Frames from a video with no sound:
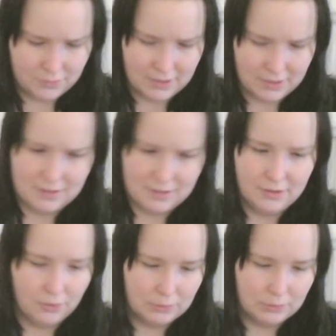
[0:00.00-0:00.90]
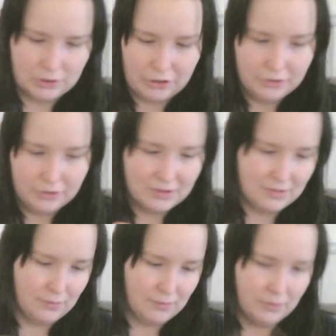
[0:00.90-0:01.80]
It's no dirt
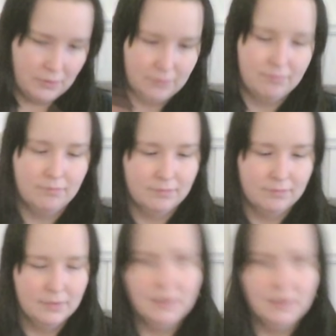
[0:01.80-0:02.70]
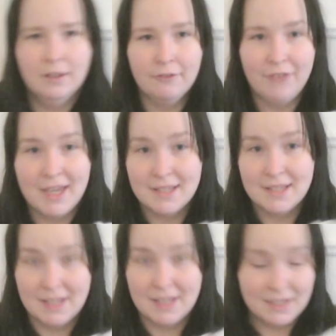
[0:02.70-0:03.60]
or things
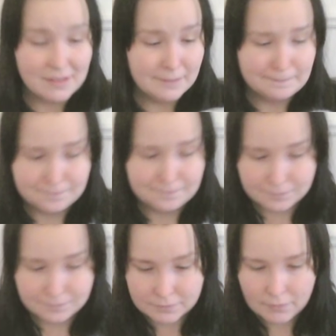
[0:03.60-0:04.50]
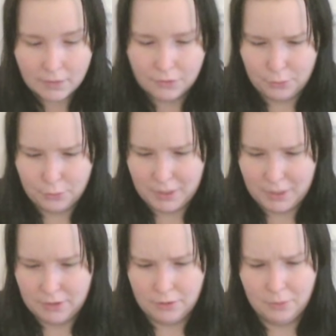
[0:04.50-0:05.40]
in it. So I
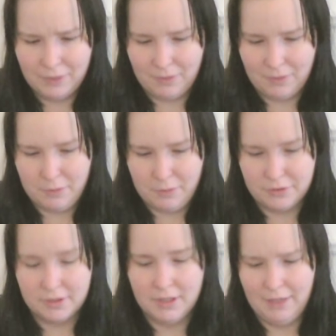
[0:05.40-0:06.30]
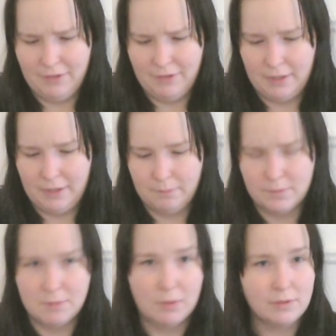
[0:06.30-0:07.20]
don't know if I'm
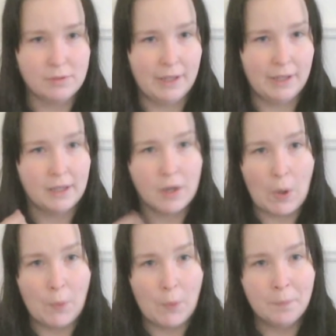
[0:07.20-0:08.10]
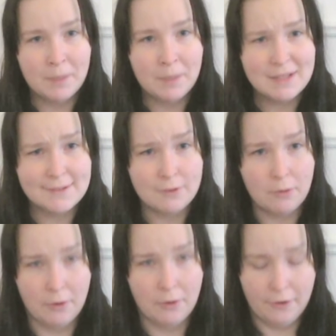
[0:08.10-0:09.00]
supposed to like comb it
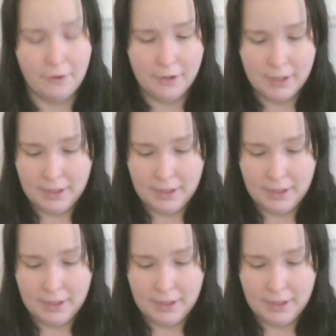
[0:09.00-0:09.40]
or